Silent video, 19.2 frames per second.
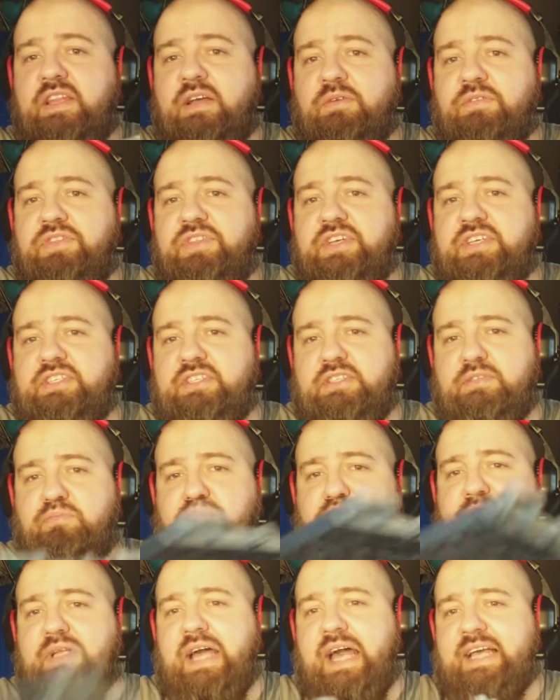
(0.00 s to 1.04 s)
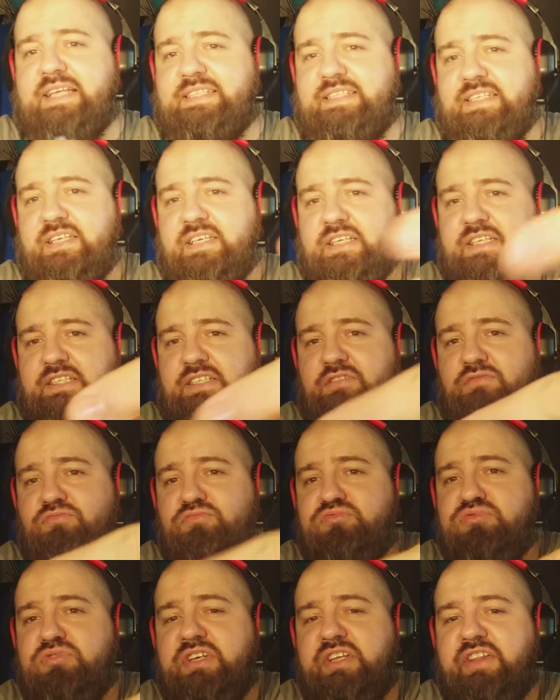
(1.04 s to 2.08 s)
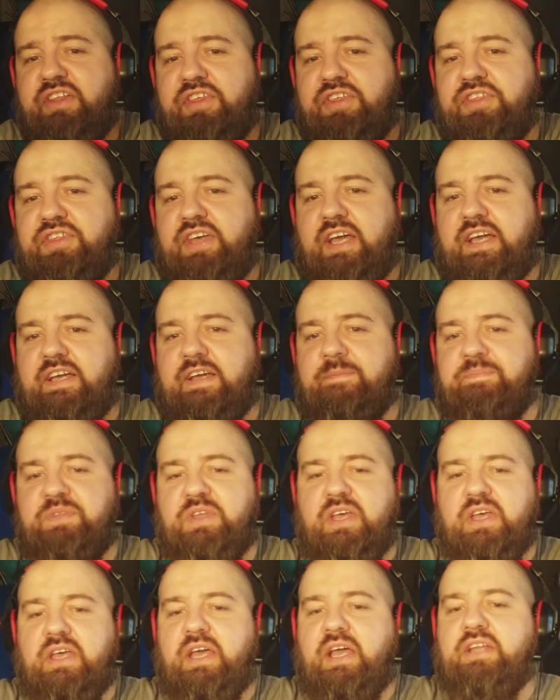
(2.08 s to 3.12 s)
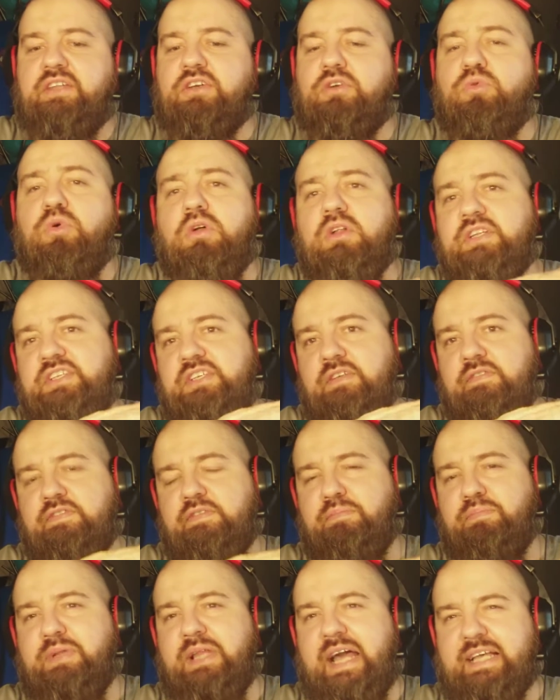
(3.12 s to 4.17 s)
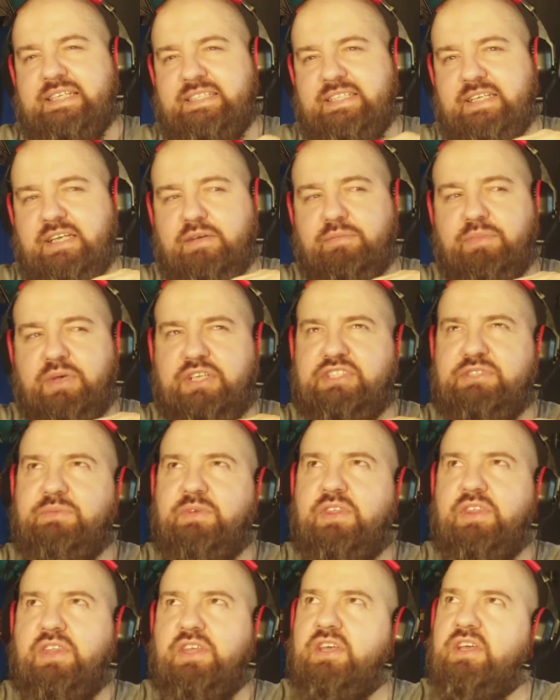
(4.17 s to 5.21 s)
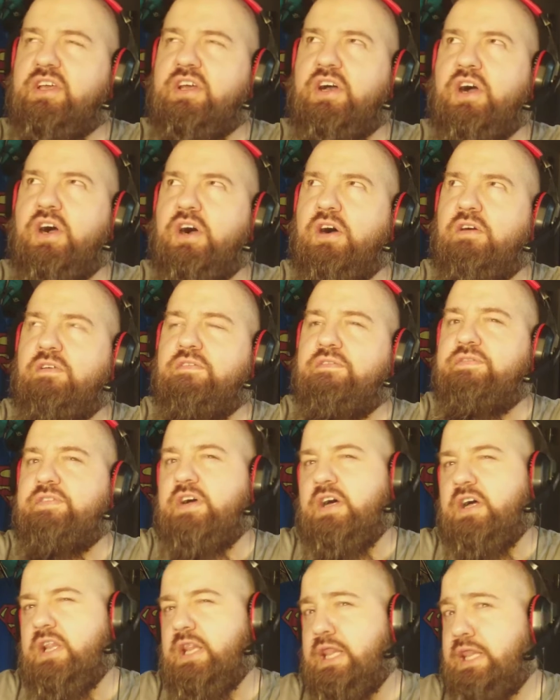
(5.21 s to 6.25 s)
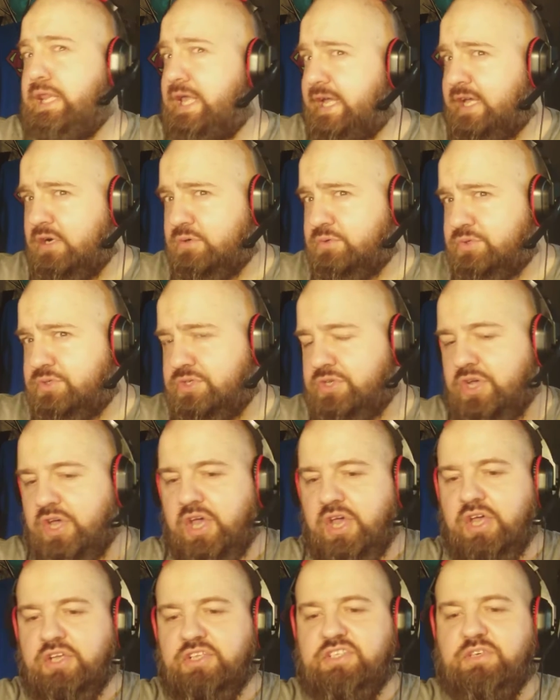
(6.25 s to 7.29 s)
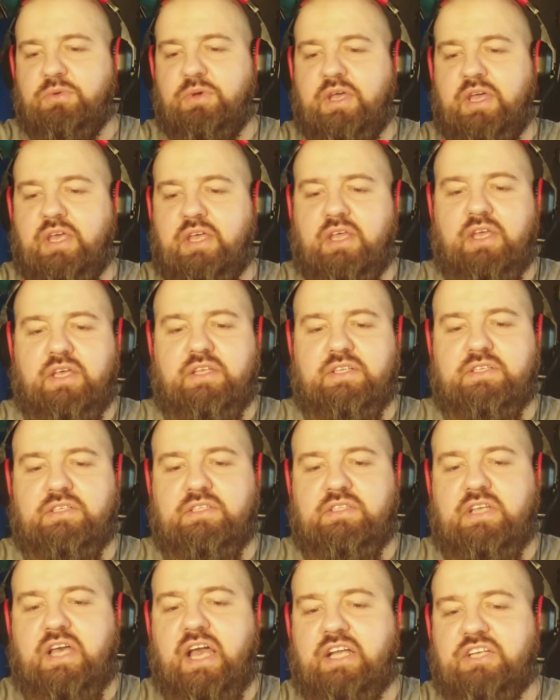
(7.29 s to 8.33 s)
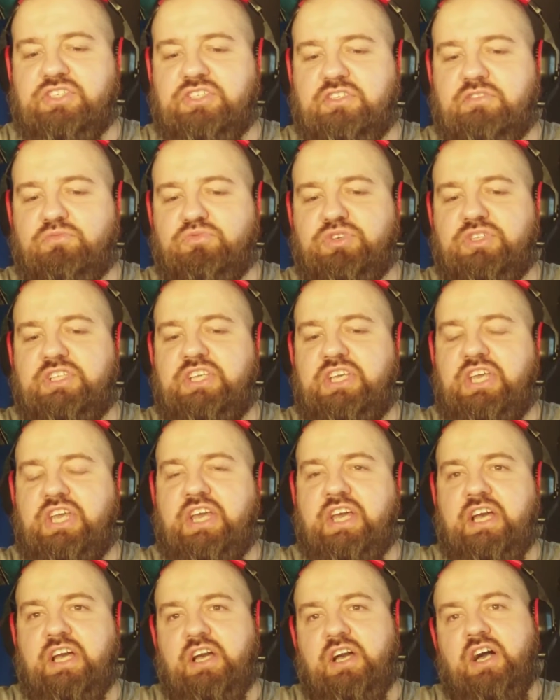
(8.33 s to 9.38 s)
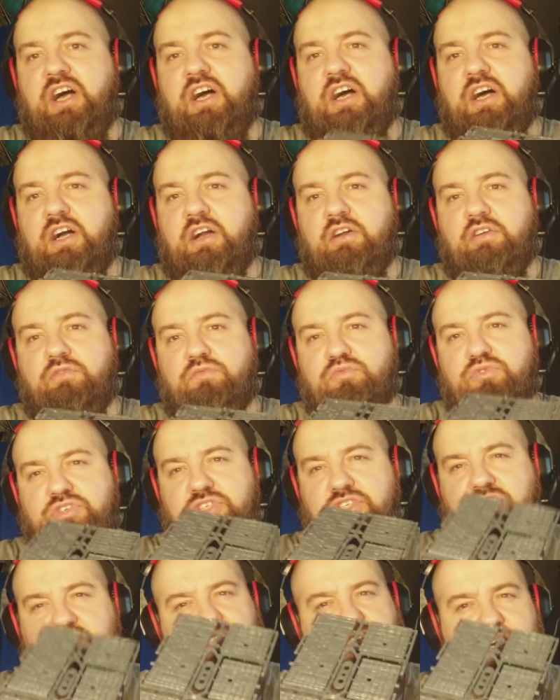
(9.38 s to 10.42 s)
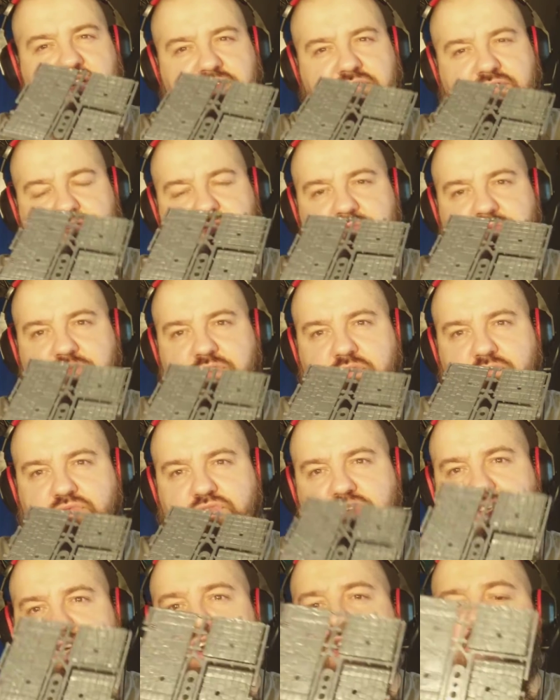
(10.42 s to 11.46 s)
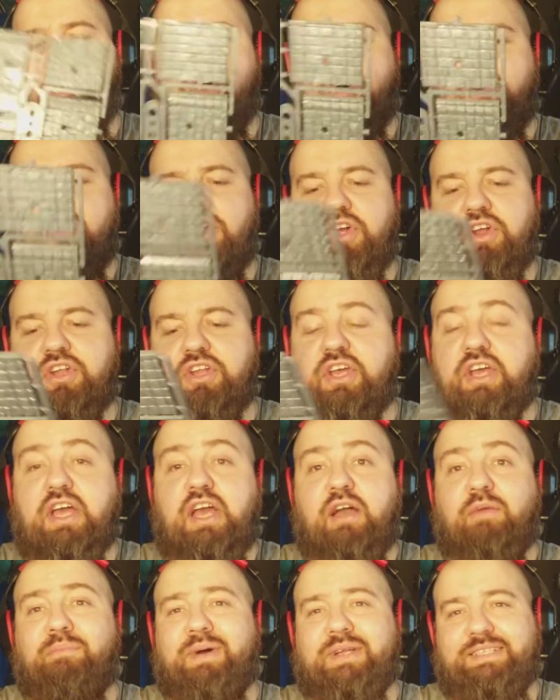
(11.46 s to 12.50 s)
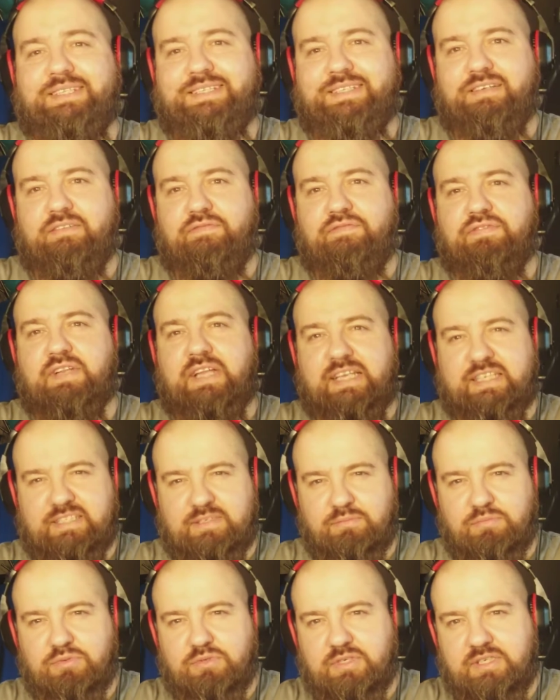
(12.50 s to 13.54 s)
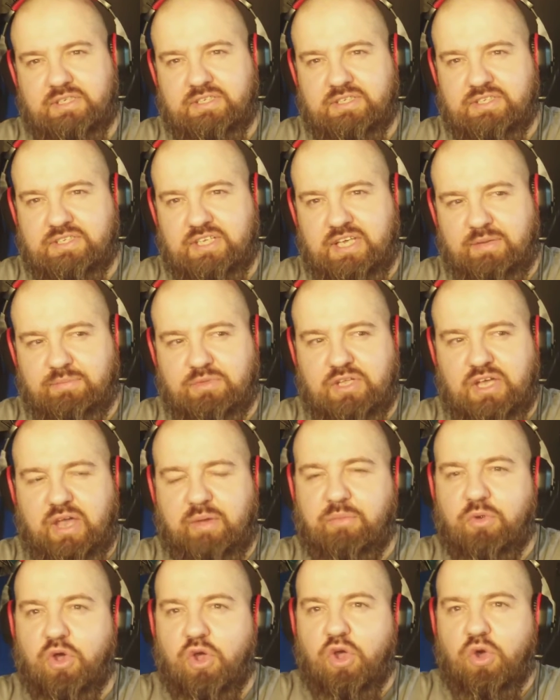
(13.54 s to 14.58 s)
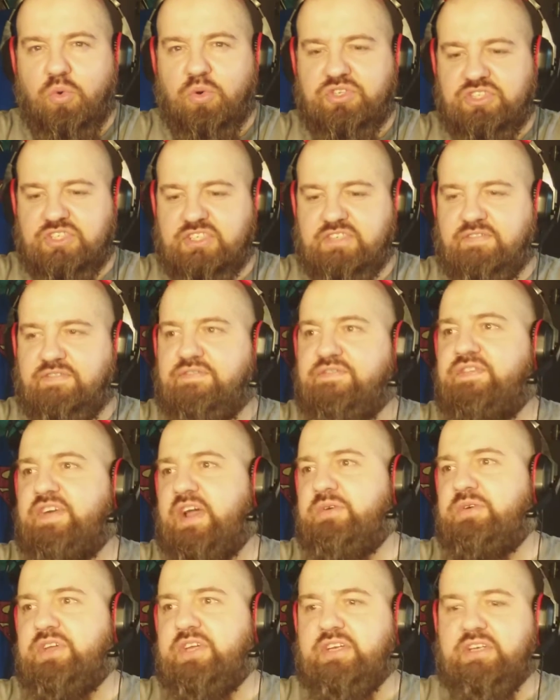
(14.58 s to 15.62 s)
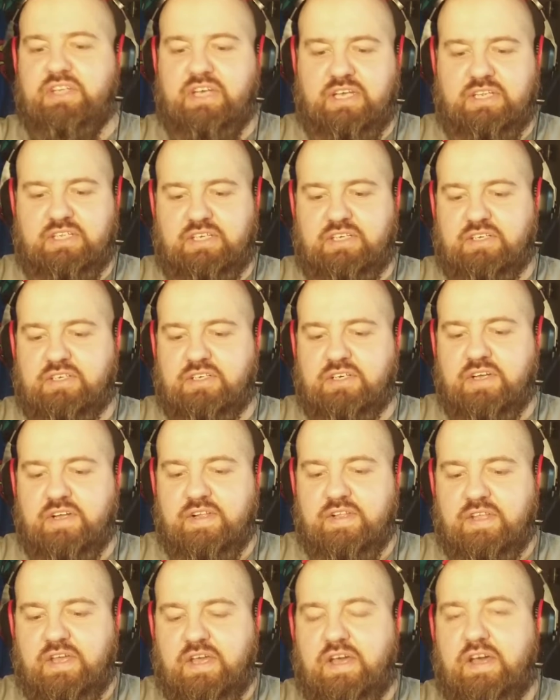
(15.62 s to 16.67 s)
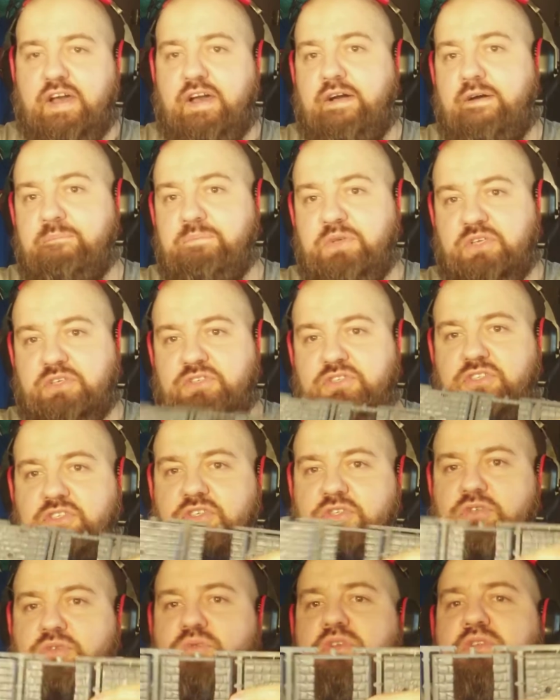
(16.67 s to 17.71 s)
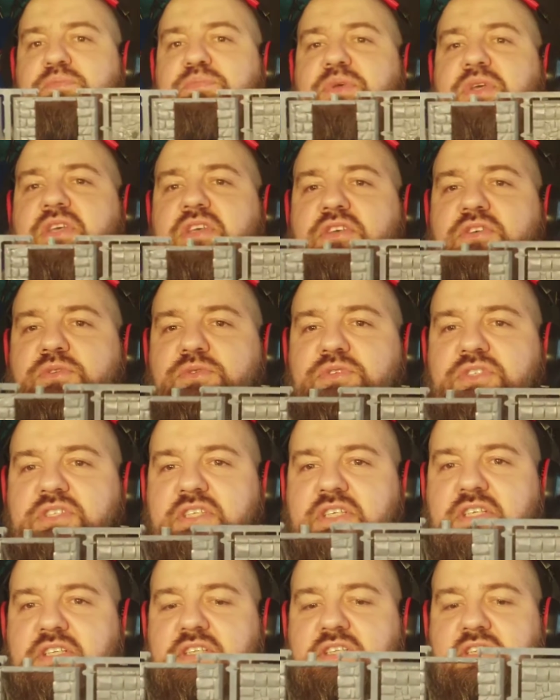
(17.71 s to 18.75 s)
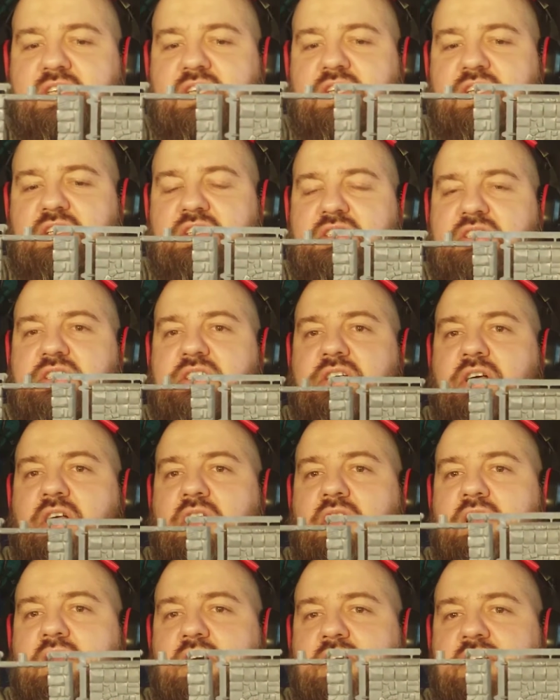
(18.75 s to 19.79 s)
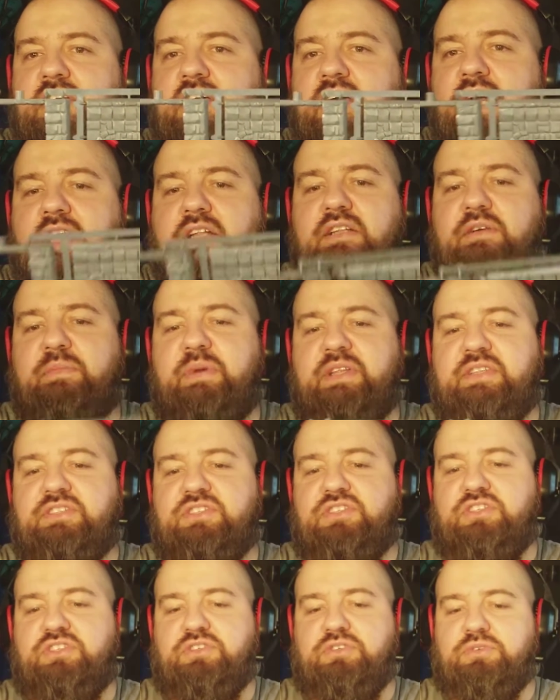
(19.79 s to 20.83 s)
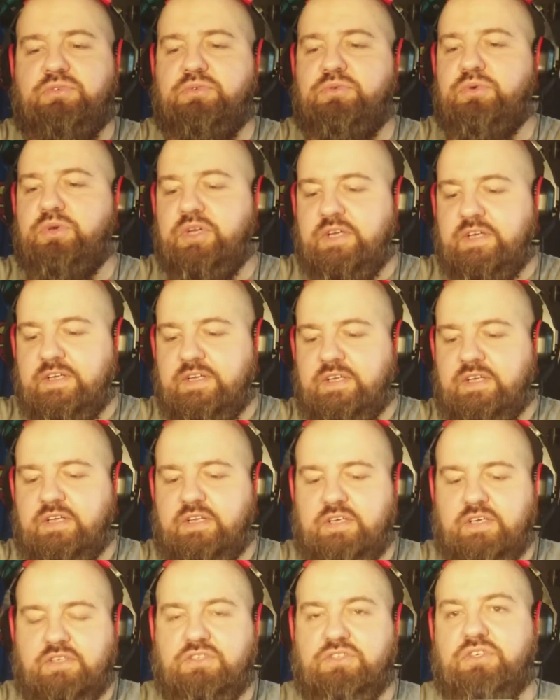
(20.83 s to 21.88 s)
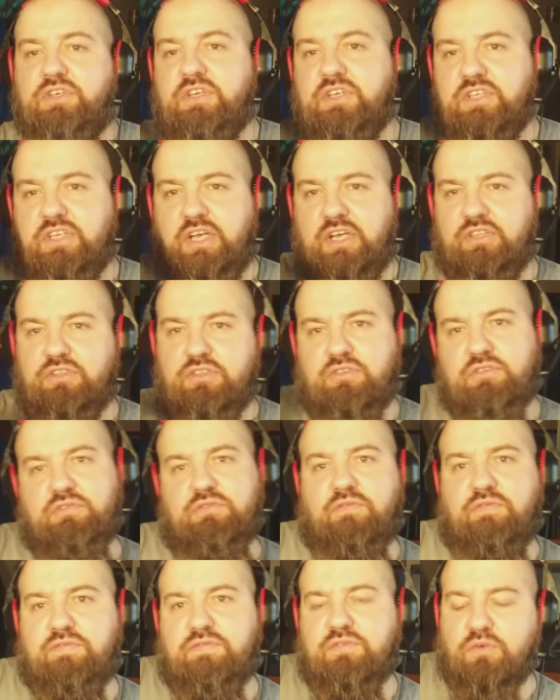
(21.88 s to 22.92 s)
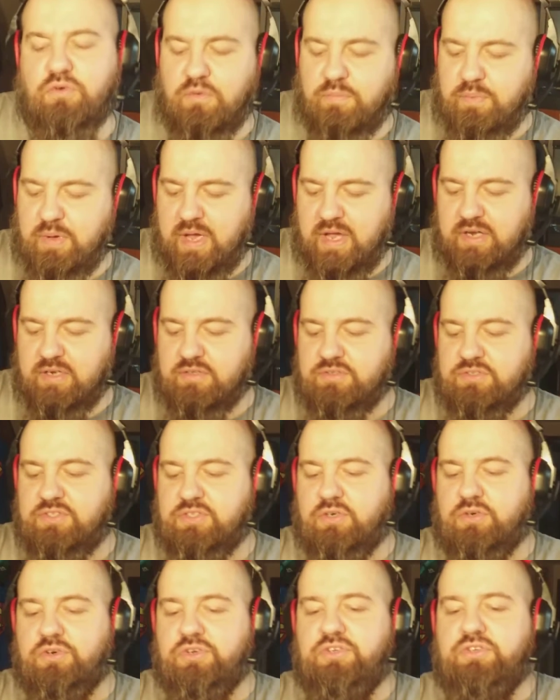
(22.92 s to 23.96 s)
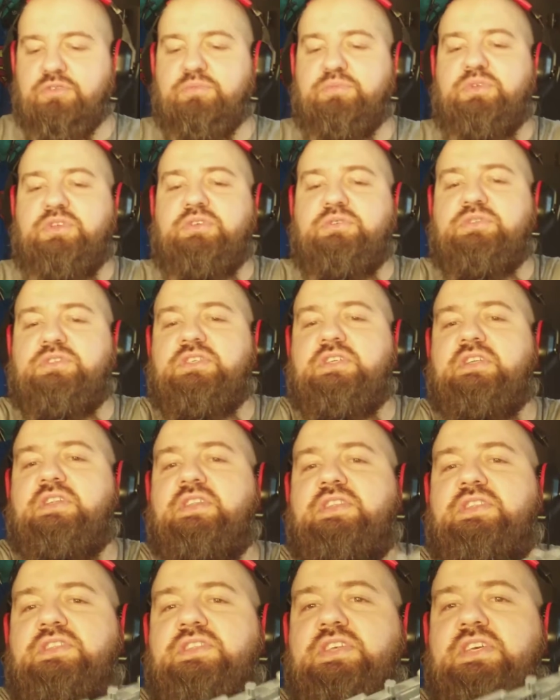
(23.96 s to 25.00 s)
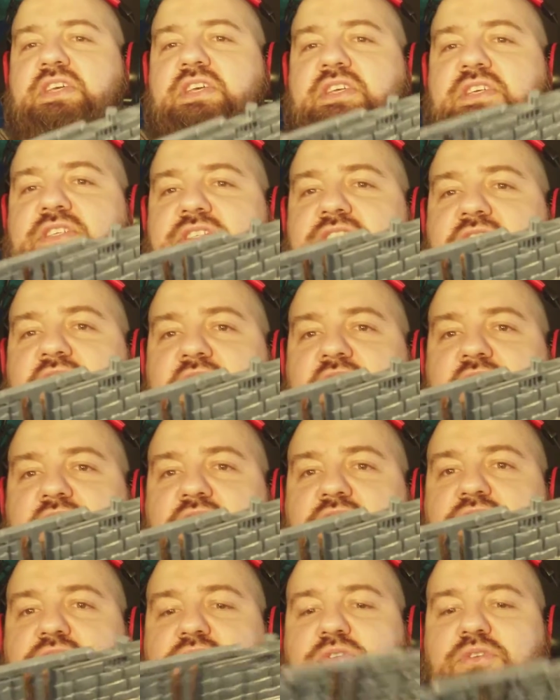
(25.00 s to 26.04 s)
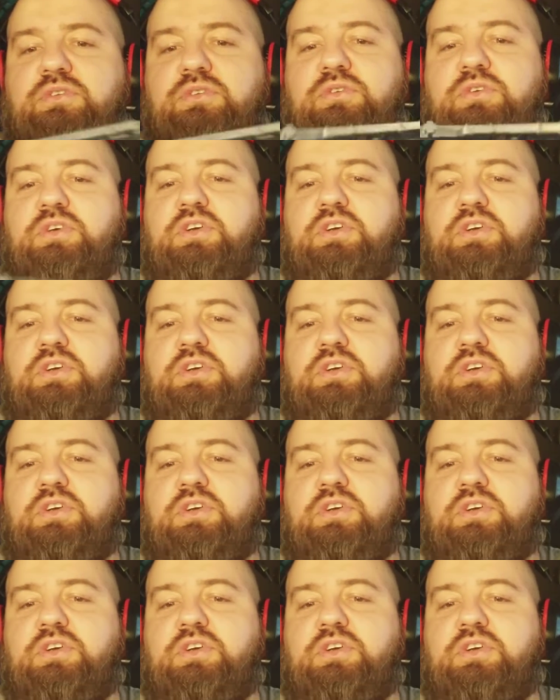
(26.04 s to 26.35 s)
Now this plastic is really thick, and the quality of the plastic makes me think of Legos. So it is actually really tough, really hard, but flexible at the same time, which is a very good idea because you will be using these locking elements to connect to floor panels, or you'll be using these to